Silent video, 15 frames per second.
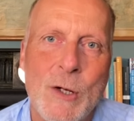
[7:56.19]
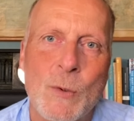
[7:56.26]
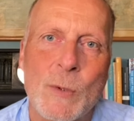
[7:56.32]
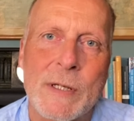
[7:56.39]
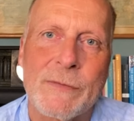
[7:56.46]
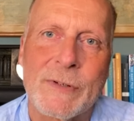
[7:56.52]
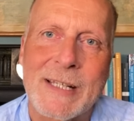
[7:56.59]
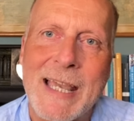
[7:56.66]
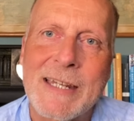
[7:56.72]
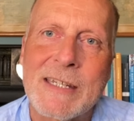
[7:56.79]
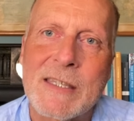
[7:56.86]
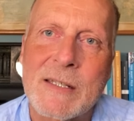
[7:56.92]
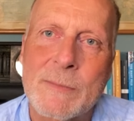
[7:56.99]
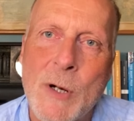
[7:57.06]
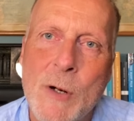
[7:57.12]
We forget
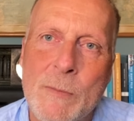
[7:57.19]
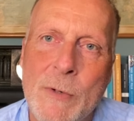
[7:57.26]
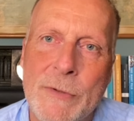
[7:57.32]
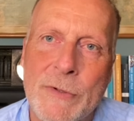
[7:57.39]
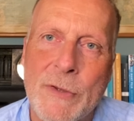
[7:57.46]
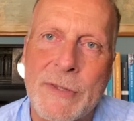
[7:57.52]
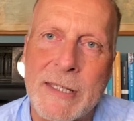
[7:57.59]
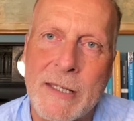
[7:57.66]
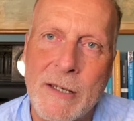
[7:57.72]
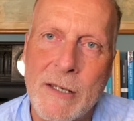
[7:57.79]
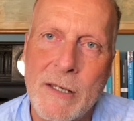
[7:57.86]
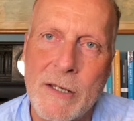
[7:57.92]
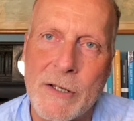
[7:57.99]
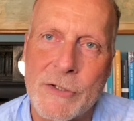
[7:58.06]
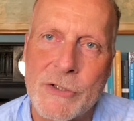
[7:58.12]
in the moment that the
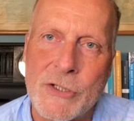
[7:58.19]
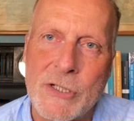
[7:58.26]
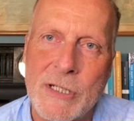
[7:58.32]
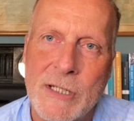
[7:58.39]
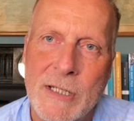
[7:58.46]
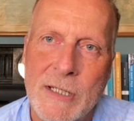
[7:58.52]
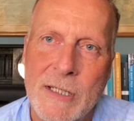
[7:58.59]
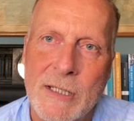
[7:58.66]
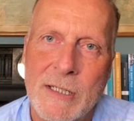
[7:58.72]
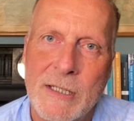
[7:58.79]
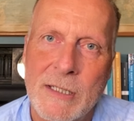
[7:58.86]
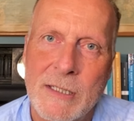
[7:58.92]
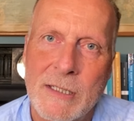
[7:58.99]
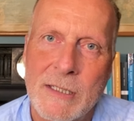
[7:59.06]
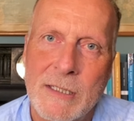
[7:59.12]
urge,
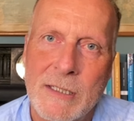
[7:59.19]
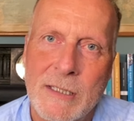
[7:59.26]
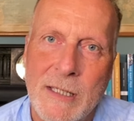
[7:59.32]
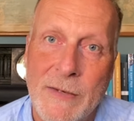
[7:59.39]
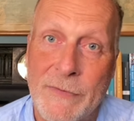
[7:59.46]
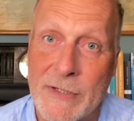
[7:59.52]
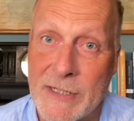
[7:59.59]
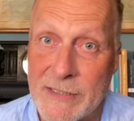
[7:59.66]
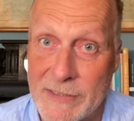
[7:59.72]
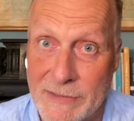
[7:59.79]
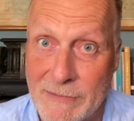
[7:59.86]
if it is